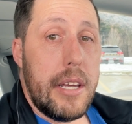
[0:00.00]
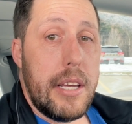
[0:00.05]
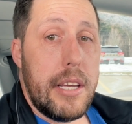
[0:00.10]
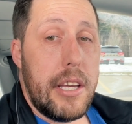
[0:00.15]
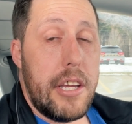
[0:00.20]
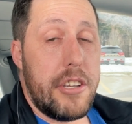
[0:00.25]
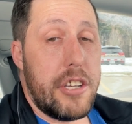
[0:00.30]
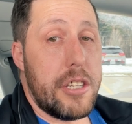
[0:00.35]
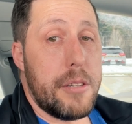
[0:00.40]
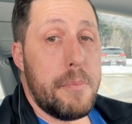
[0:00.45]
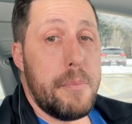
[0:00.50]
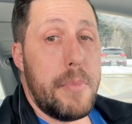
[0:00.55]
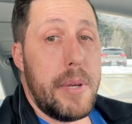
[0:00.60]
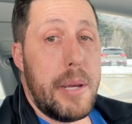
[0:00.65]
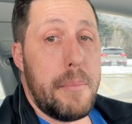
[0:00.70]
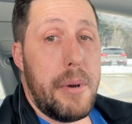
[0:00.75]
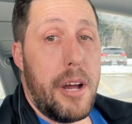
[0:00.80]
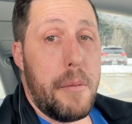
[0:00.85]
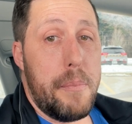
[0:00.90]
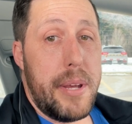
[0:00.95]
It's just be
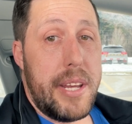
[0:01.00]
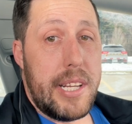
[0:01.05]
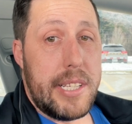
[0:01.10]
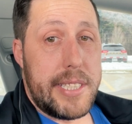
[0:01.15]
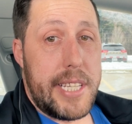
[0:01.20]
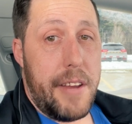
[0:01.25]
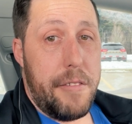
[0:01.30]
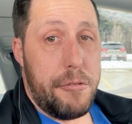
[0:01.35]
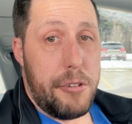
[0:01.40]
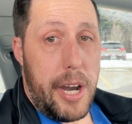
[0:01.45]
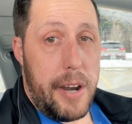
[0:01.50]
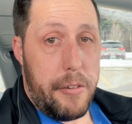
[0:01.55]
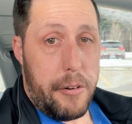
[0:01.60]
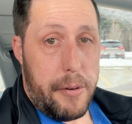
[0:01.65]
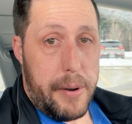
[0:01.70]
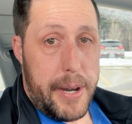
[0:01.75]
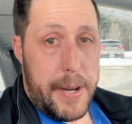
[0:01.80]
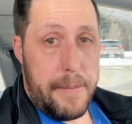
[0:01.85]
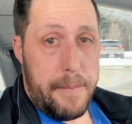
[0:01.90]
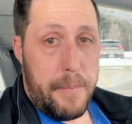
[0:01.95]
about being a safe driver,
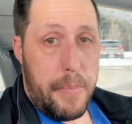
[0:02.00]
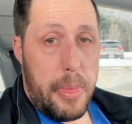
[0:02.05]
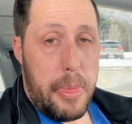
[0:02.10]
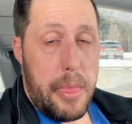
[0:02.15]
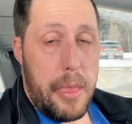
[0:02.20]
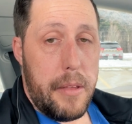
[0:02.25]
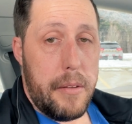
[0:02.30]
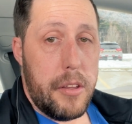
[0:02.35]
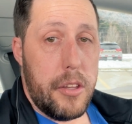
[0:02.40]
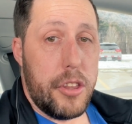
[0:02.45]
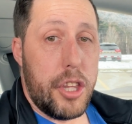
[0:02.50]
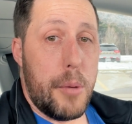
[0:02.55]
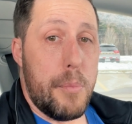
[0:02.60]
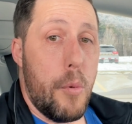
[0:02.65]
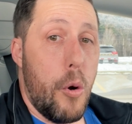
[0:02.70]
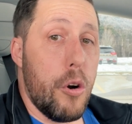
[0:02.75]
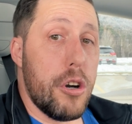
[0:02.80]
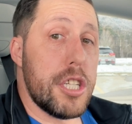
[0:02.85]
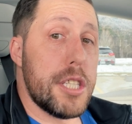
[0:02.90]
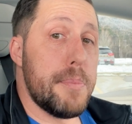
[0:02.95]
right? The
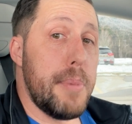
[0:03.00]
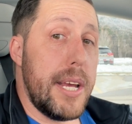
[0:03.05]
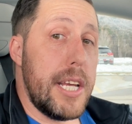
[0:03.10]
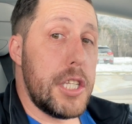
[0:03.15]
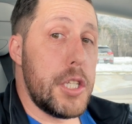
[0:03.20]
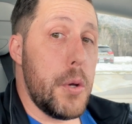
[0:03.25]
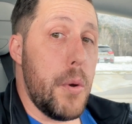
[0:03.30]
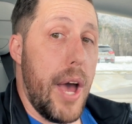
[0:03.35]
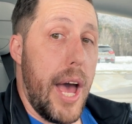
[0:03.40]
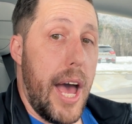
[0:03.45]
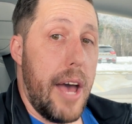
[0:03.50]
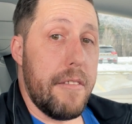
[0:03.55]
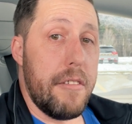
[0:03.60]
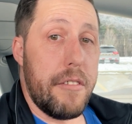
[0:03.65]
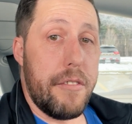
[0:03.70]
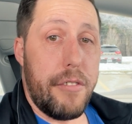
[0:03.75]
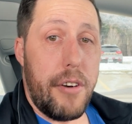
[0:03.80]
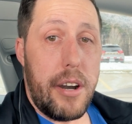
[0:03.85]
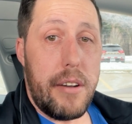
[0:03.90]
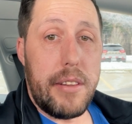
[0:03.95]
more space you have in
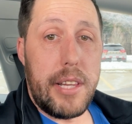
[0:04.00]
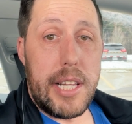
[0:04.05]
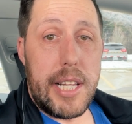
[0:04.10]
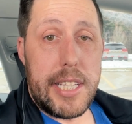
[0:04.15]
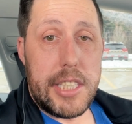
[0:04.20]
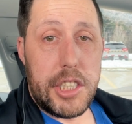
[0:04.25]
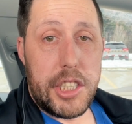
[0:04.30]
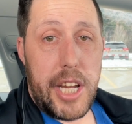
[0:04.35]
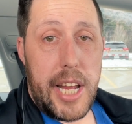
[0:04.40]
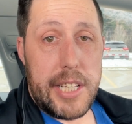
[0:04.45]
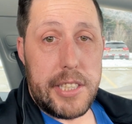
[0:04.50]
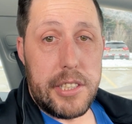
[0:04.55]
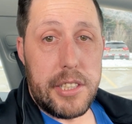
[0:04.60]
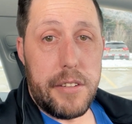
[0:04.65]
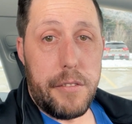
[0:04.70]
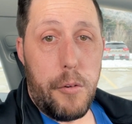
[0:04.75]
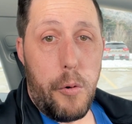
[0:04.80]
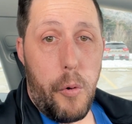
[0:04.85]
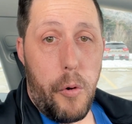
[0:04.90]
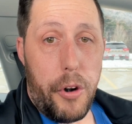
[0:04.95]
front of you, the less chances
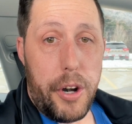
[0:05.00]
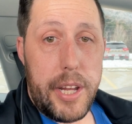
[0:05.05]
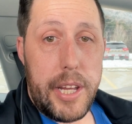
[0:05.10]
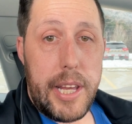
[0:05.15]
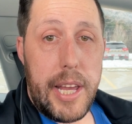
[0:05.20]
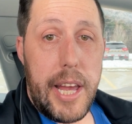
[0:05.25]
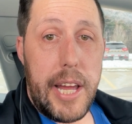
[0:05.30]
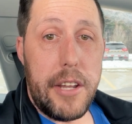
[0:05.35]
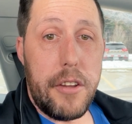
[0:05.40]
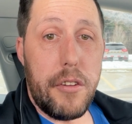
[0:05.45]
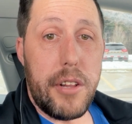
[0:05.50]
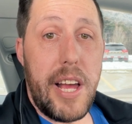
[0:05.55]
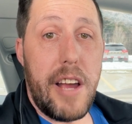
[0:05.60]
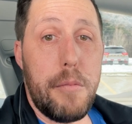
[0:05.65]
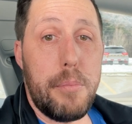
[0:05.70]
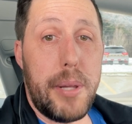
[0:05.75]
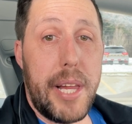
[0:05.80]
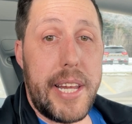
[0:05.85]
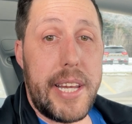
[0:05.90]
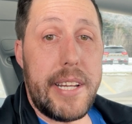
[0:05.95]
of a warning, and you'll
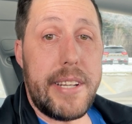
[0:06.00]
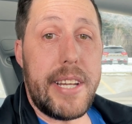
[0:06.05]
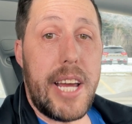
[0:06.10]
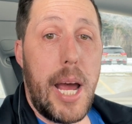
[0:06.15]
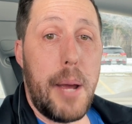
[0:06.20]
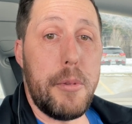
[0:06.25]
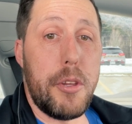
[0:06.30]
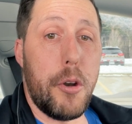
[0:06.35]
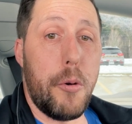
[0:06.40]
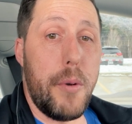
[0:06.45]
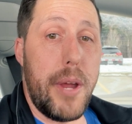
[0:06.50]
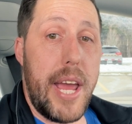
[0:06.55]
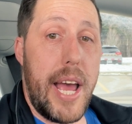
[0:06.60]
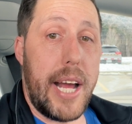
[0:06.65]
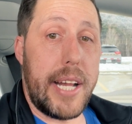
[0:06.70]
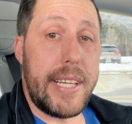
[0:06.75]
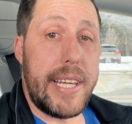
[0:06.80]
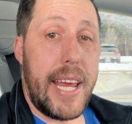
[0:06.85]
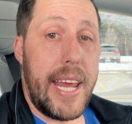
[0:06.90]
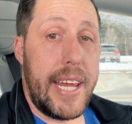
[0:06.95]
plenty of time to
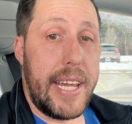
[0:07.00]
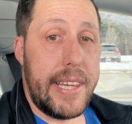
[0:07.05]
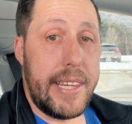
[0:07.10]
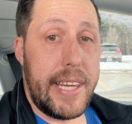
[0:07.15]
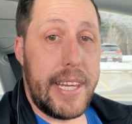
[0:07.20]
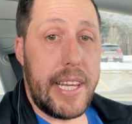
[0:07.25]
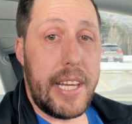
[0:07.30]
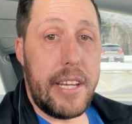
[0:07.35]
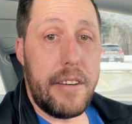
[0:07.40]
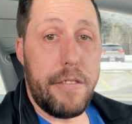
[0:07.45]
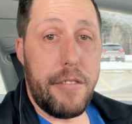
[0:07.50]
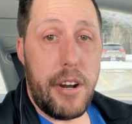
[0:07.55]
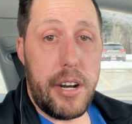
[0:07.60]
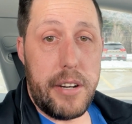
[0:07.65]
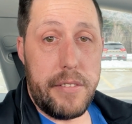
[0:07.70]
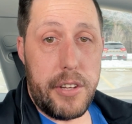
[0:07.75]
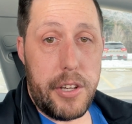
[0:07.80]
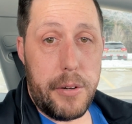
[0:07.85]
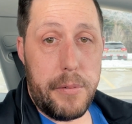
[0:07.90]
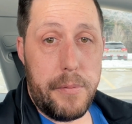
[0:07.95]
react to anything in front
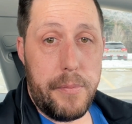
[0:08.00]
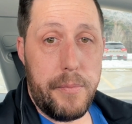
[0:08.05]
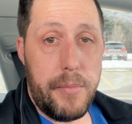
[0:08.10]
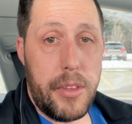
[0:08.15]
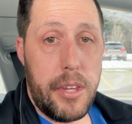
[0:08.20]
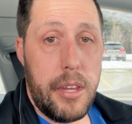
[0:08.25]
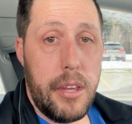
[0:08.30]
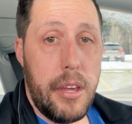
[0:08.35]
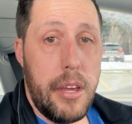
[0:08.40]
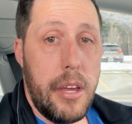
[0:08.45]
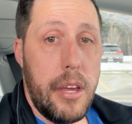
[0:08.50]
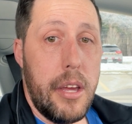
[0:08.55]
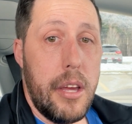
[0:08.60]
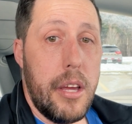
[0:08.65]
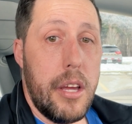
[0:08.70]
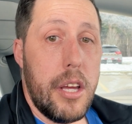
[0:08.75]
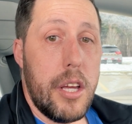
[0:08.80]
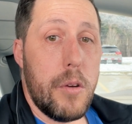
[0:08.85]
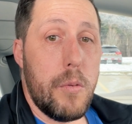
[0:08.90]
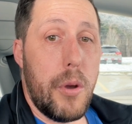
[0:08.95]
of you
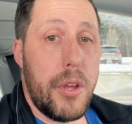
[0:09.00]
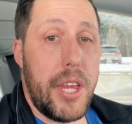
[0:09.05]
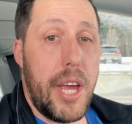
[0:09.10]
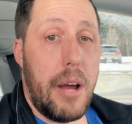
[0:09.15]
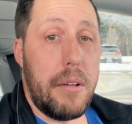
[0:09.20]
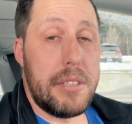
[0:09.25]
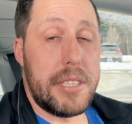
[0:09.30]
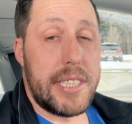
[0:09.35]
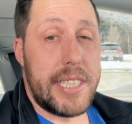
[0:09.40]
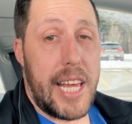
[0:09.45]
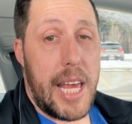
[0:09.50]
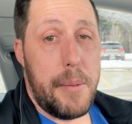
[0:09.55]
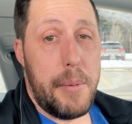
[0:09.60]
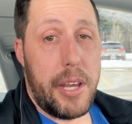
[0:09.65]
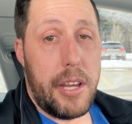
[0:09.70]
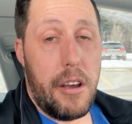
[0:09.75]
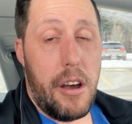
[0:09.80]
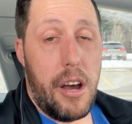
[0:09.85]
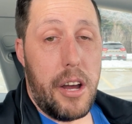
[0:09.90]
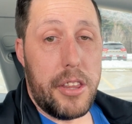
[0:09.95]
without
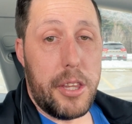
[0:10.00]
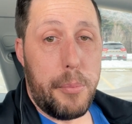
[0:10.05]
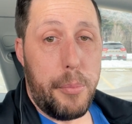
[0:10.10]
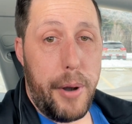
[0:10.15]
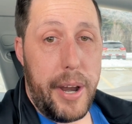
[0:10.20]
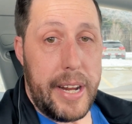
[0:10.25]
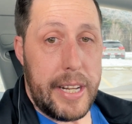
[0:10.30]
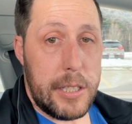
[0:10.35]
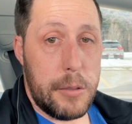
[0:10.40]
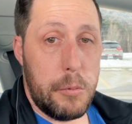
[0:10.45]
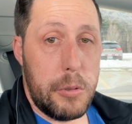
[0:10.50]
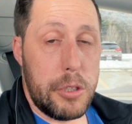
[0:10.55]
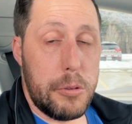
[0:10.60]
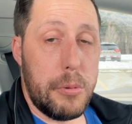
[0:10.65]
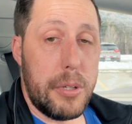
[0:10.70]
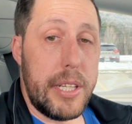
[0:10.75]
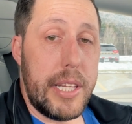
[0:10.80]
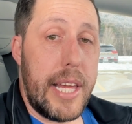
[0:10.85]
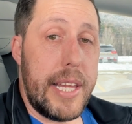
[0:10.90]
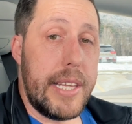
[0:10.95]
slamming on the brakes, which
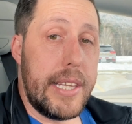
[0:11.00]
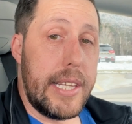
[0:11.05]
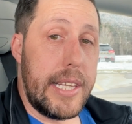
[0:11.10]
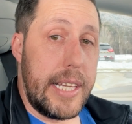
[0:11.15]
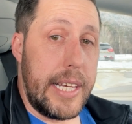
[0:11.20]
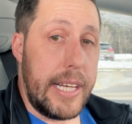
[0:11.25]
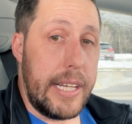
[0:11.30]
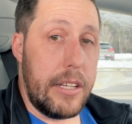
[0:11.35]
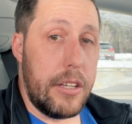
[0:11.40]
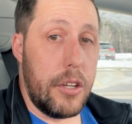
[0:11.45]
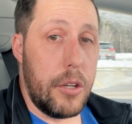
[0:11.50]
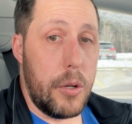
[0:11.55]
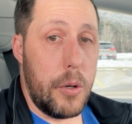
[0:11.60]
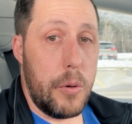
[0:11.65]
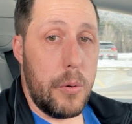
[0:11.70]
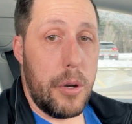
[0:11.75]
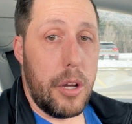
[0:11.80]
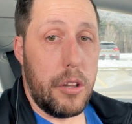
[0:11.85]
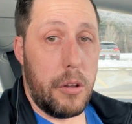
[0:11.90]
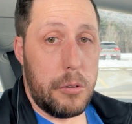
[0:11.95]
will then lead
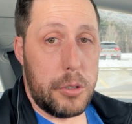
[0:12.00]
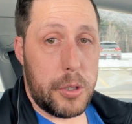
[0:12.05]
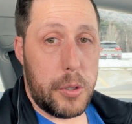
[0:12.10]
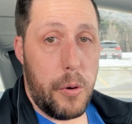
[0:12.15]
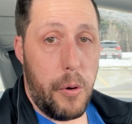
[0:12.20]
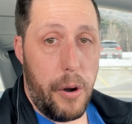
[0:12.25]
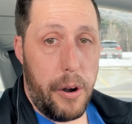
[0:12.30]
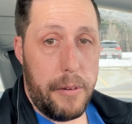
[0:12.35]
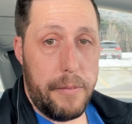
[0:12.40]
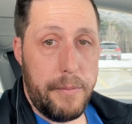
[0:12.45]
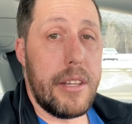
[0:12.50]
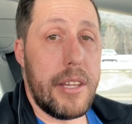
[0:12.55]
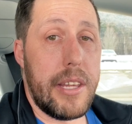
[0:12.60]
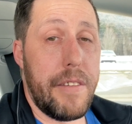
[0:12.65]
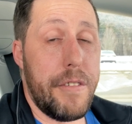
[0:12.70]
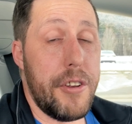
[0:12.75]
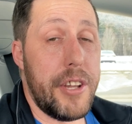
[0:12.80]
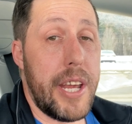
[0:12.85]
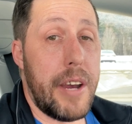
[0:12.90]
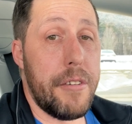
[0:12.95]
to a low score.
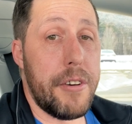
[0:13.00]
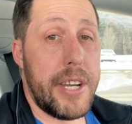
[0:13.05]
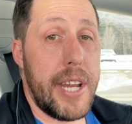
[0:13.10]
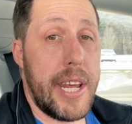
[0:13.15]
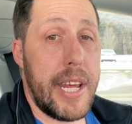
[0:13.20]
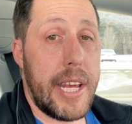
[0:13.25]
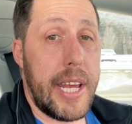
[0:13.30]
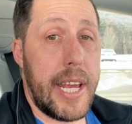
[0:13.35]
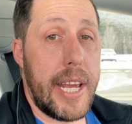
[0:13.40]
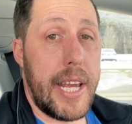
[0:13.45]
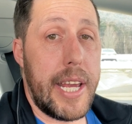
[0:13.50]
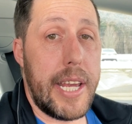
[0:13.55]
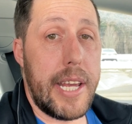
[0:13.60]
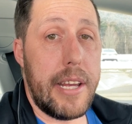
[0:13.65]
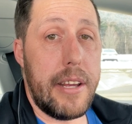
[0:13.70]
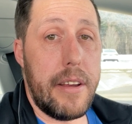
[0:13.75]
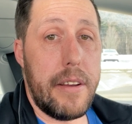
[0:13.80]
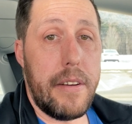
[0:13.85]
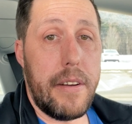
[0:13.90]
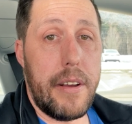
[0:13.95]
If you'd ever take
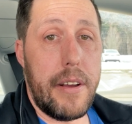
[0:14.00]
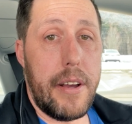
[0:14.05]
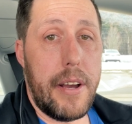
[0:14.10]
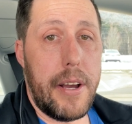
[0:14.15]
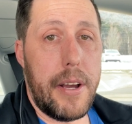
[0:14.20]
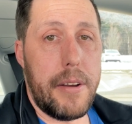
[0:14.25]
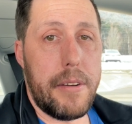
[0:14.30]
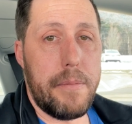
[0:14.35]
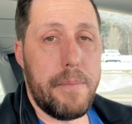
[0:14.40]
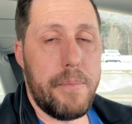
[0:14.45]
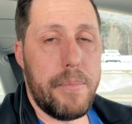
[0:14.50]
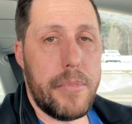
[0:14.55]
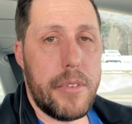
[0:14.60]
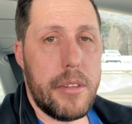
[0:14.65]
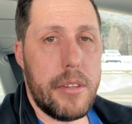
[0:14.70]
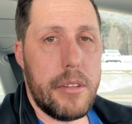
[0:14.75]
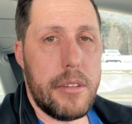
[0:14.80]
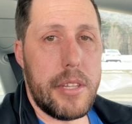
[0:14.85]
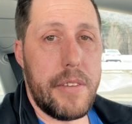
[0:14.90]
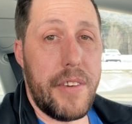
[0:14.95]
a uh,
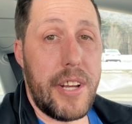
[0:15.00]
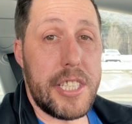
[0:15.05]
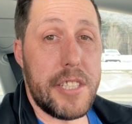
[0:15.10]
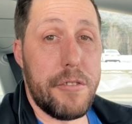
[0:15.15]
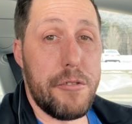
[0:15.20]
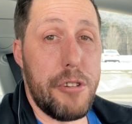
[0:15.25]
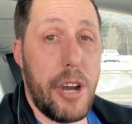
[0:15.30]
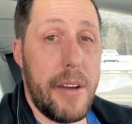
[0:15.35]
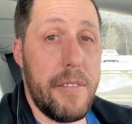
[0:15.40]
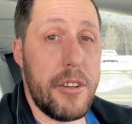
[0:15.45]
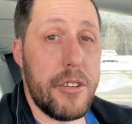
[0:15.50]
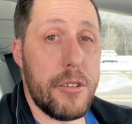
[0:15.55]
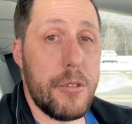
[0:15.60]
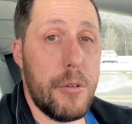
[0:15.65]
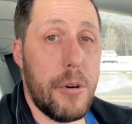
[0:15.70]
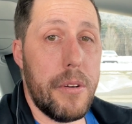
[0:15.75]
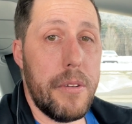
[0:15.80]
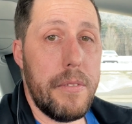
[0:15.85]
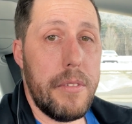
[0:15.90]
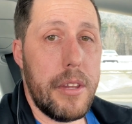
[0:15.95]
defensive driving
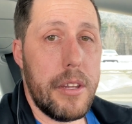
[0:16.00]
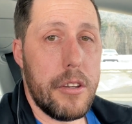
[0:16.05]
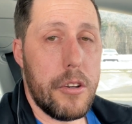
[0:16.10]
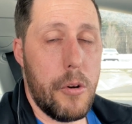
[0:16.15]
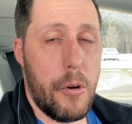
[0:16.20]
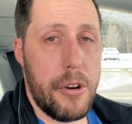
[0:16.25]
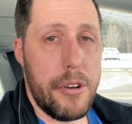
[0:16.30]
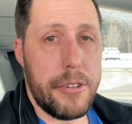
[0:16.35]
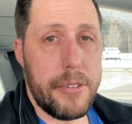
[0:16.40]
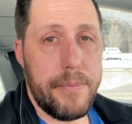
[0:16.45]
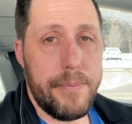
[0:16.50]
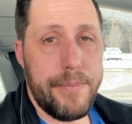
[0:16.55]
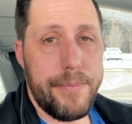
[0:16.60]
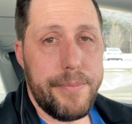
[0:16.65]
school course,